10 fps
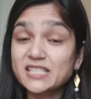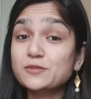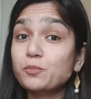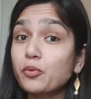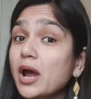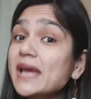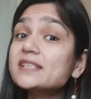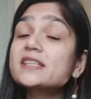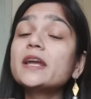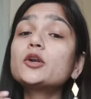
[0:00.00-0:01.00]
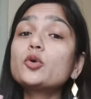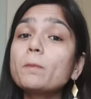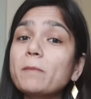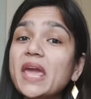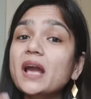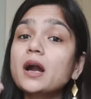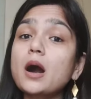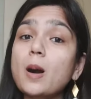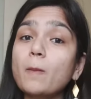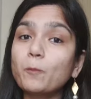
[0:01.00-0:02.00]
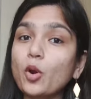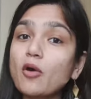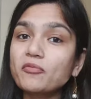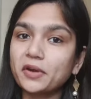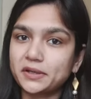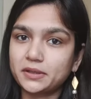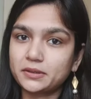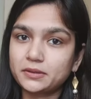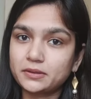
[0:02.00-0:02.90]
It's pricing to make a profit.